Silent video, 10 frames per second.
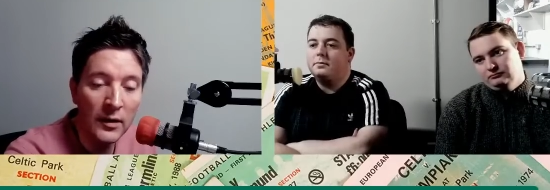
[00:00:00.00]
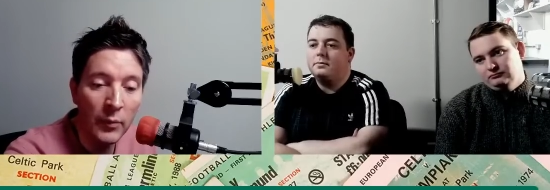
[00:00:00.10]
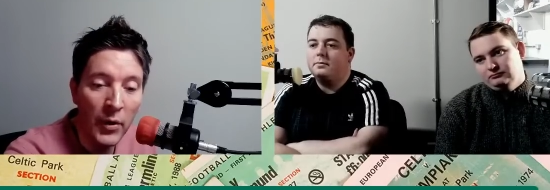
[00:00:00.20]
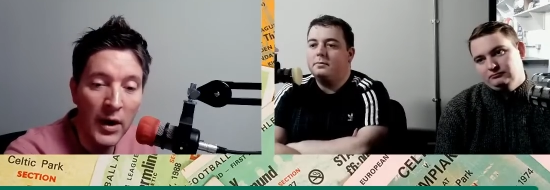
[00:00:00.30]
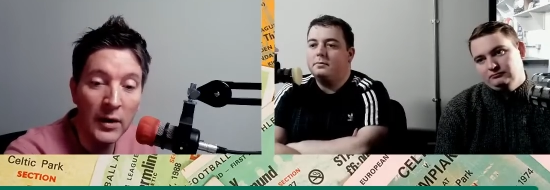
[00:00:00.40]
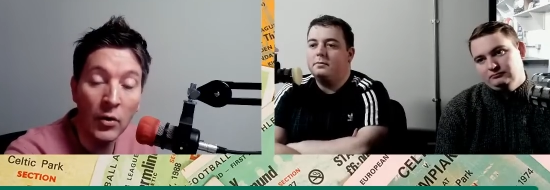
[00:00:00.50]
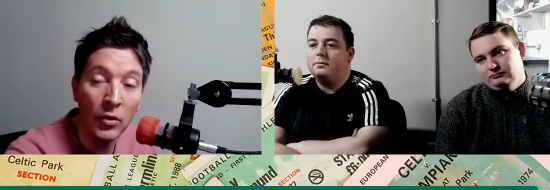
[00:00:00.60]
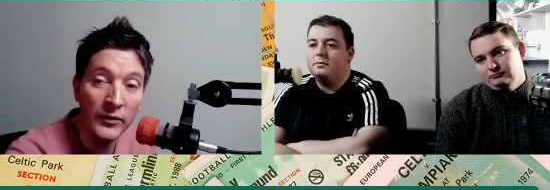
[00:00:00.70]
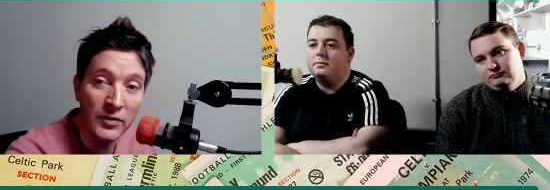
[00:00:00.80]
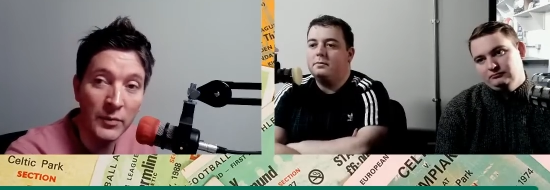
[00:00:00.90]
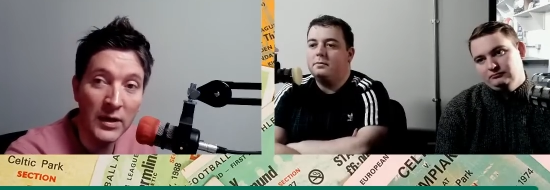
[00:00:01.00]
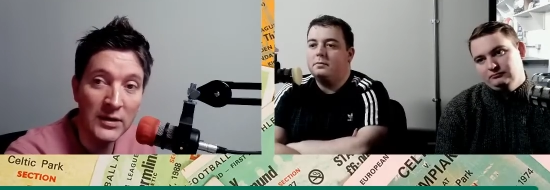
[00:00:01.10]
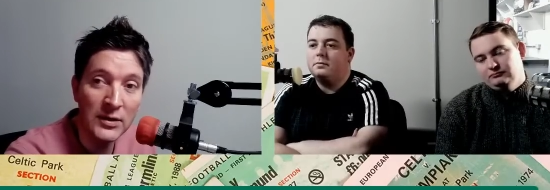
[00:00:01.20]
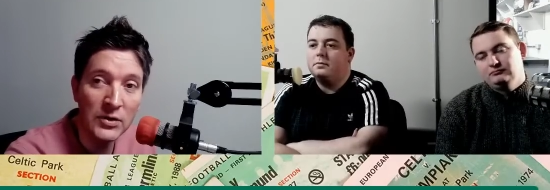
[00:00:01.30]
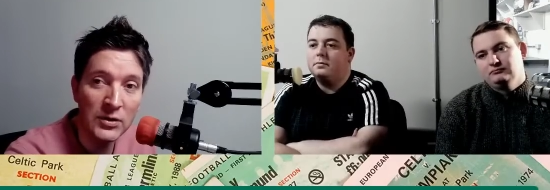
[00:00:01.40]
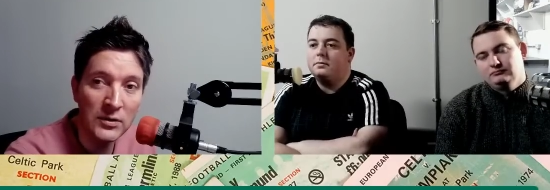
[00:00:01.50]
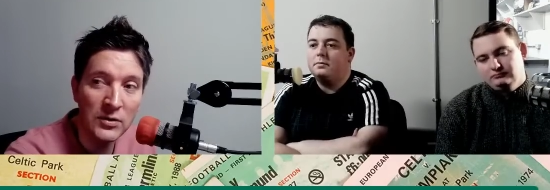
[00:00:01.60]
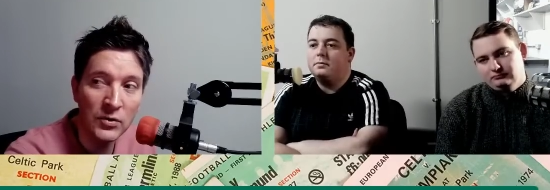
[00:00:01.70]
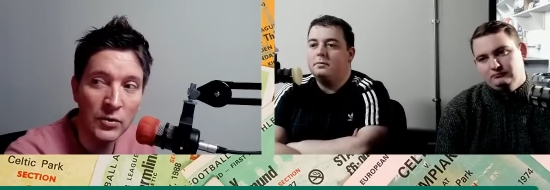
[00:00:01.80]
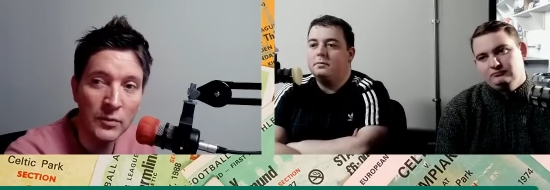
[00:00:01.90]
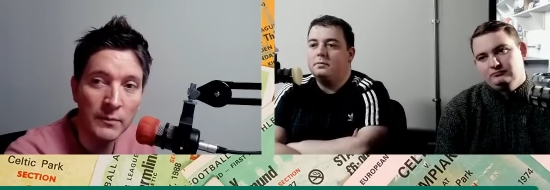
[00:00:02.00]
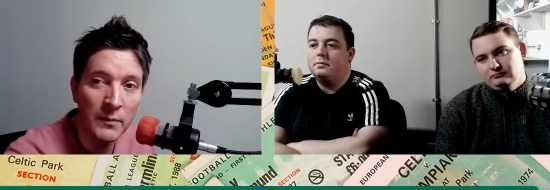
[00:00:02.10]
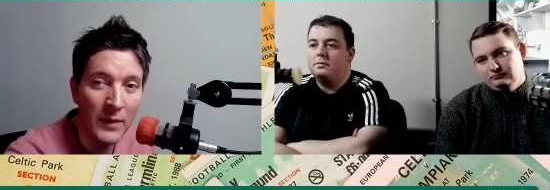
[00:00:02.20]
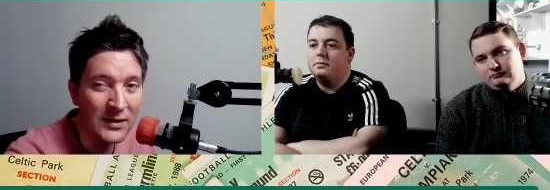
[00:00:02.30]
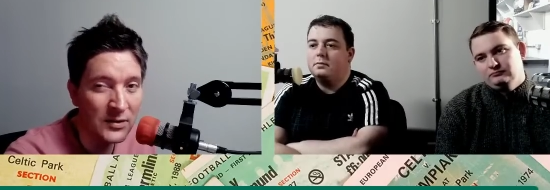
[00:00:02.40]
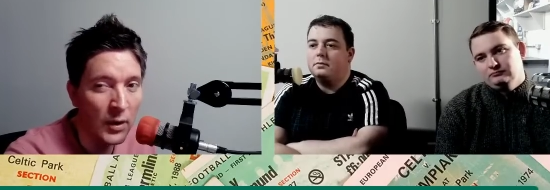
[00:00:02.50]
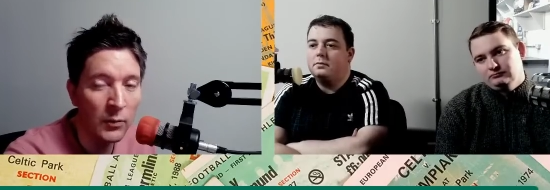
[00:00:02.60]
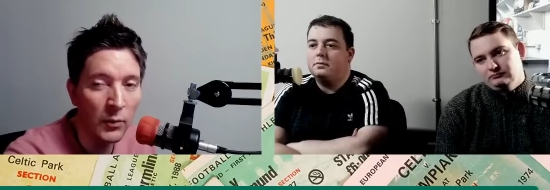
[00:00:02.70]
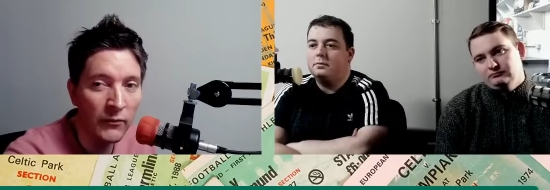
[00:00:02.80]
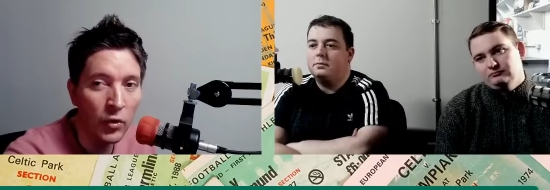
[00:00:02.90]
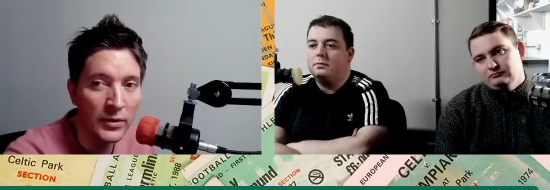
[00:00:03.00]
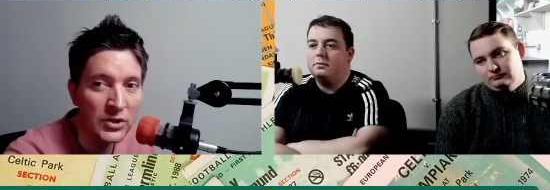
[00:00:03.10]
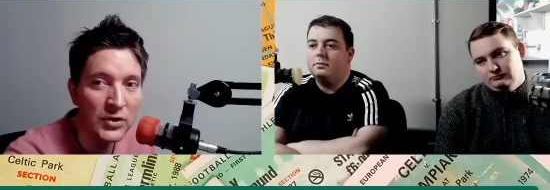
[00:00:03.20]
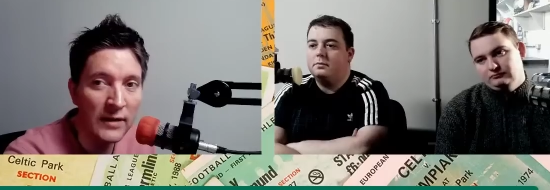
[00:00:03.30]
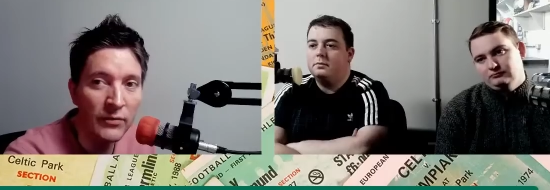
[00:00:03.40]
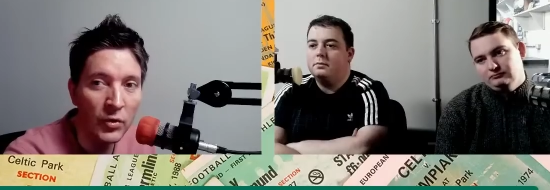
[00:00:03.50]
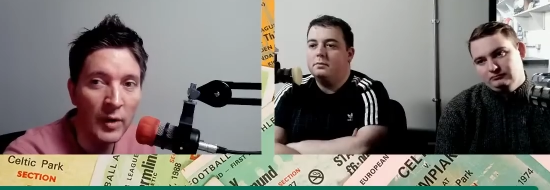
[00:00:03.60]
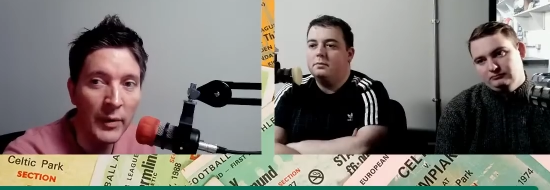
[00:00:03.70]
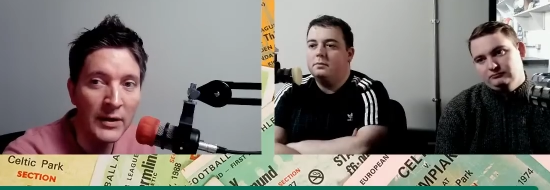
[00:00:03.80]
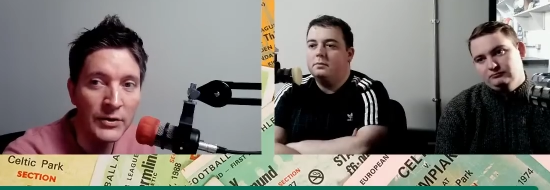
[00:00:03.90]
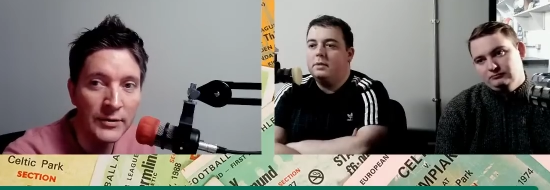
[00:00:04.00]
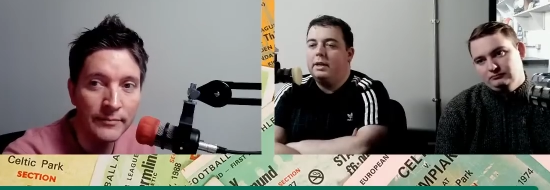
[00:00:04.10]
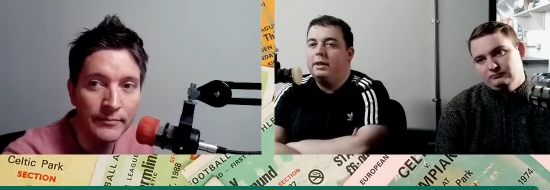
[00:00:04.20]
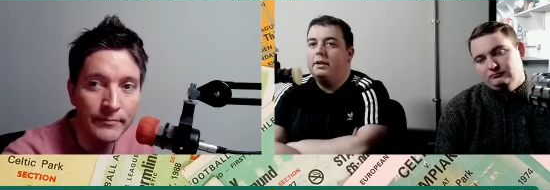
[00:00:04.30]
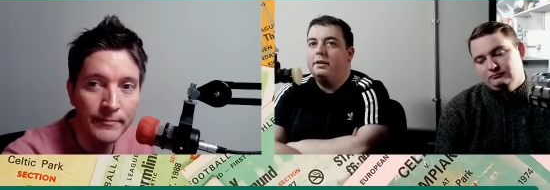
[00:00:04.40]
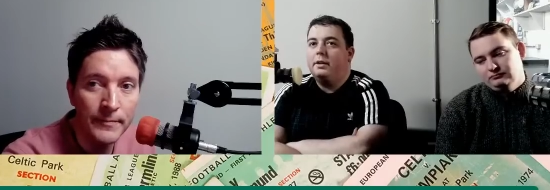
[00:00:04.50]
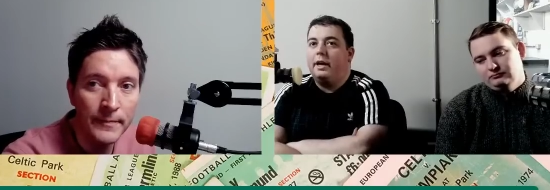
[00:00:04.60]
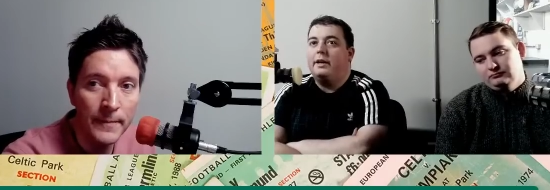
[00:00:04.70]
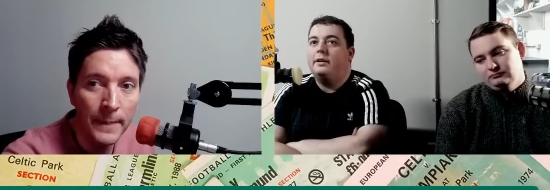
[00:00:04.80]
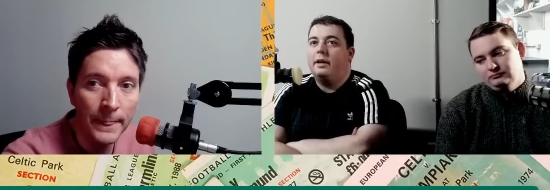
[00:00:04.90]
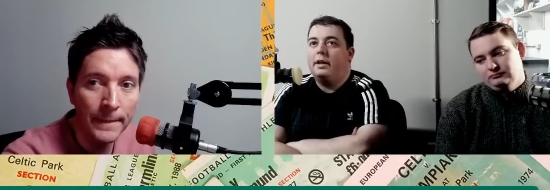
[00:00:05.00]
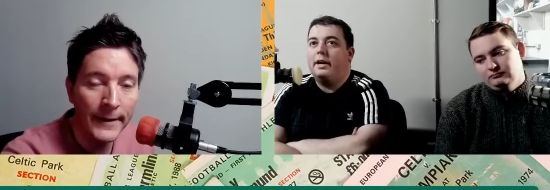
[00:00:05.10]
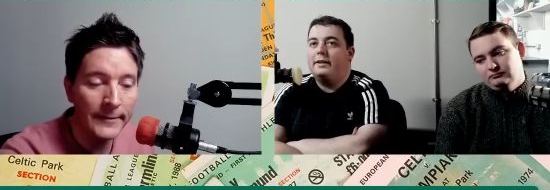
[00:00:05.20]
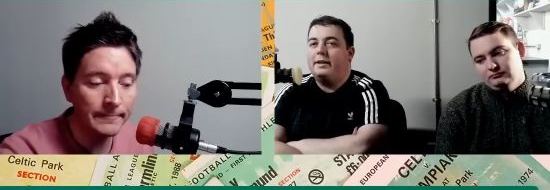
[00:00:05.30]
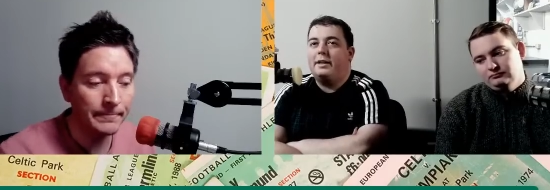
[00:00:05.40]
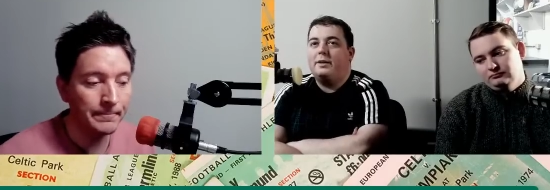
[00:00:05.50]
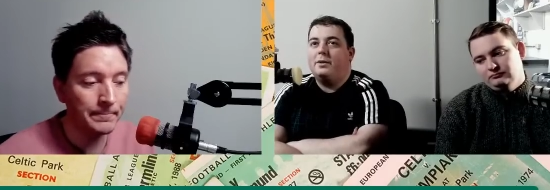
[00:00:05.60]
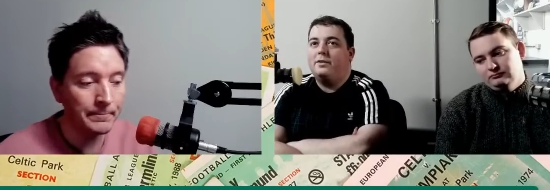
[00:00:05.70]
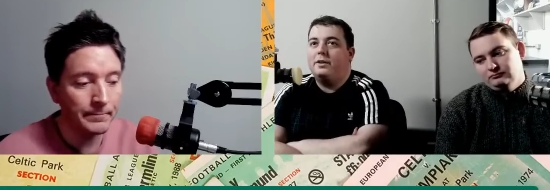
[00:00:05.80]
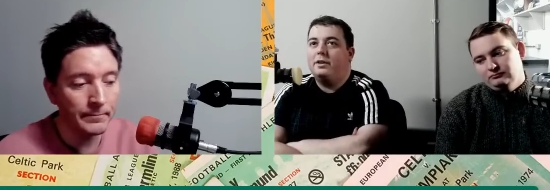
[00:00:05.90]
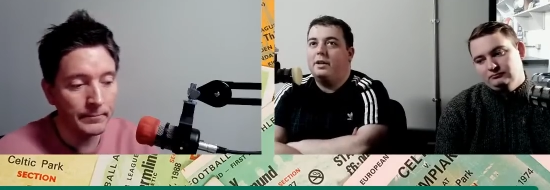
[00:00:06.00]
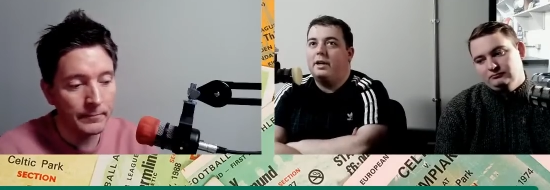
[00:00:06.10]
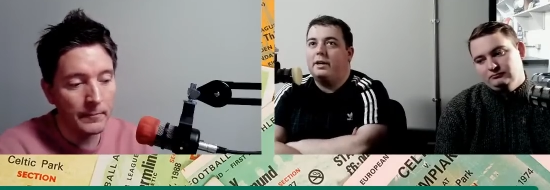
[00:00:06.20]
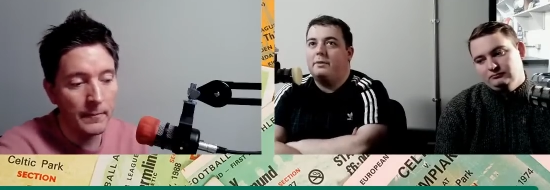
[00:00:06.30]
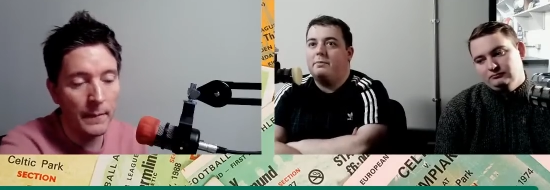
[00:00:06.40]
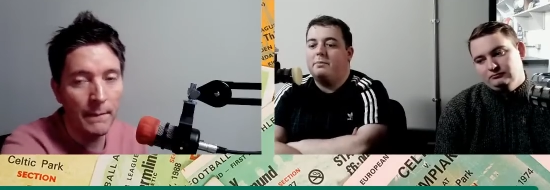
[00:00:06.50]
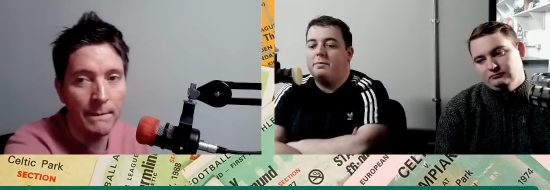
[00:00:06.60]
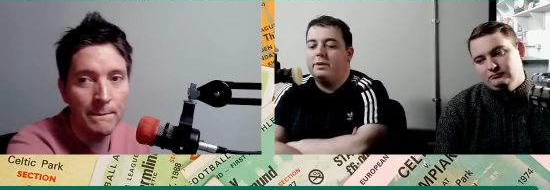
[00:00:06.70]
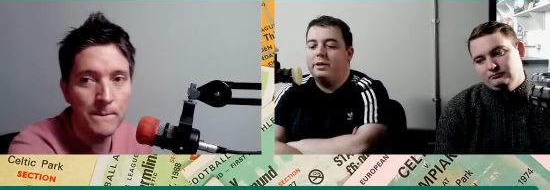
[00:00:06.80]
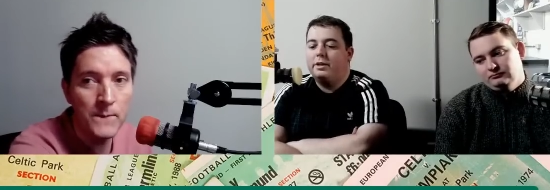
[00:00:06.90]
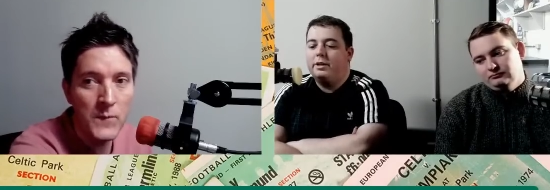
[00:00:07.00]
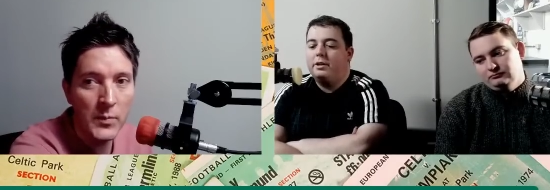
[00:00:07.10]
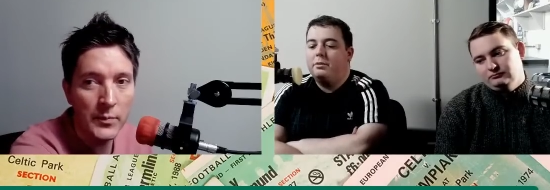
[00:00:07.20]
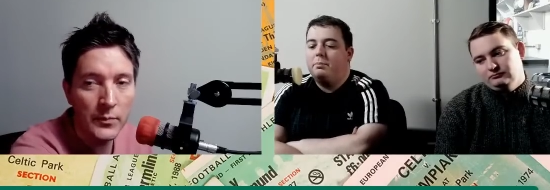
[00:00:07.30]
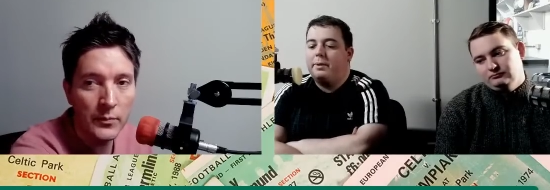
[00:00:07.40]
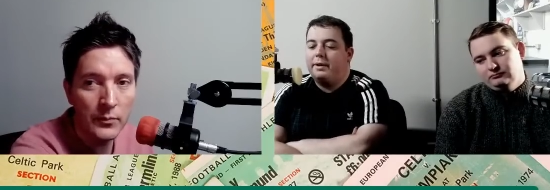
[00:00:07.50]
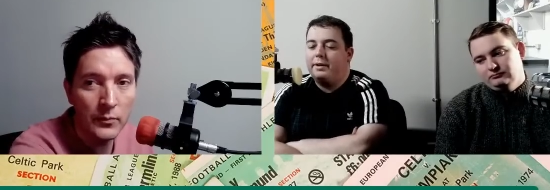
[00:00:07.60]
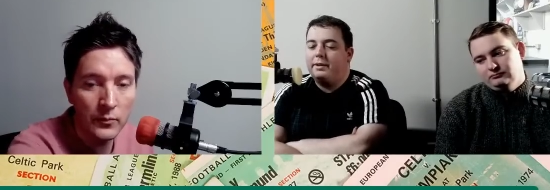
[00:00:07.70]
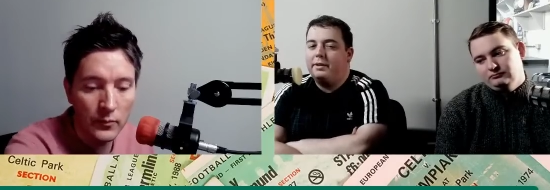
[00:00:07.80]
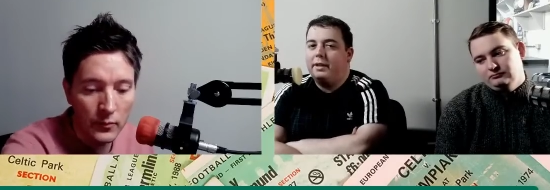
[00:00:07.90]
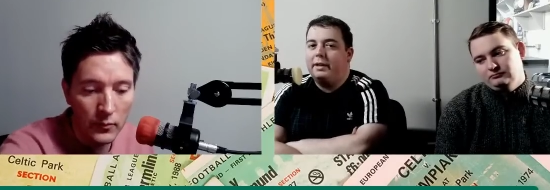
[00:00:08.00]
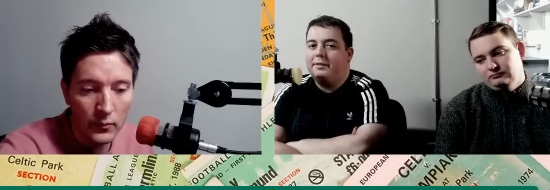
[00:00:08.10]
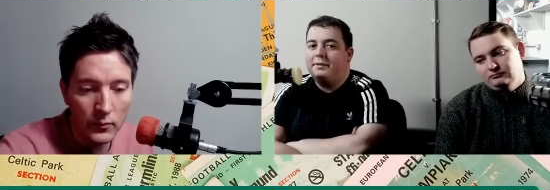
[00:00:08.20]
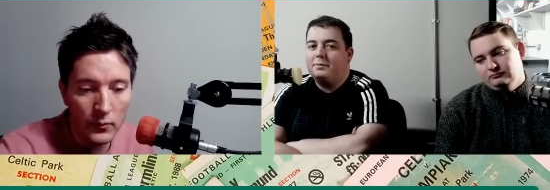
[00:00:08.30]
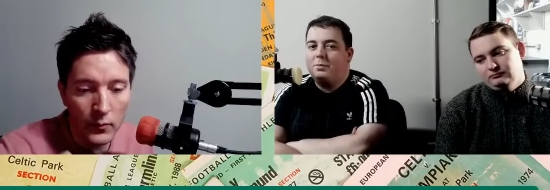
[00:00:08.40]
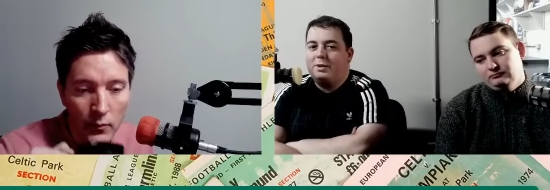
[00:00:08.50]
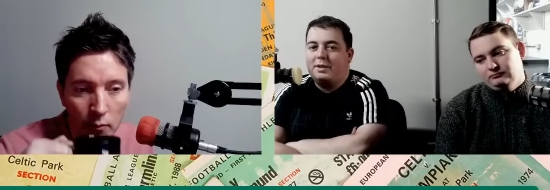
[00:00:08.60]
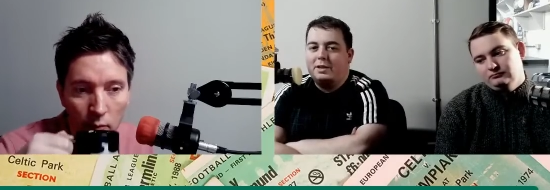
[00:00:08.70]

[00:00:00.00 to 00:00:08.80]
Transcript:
Speaker 1: of the park, or if somebody gets injured. So I still think we've got the strength on the bench.
Speaker 2: Yeah, I, would agree with you. Um, but uh, with the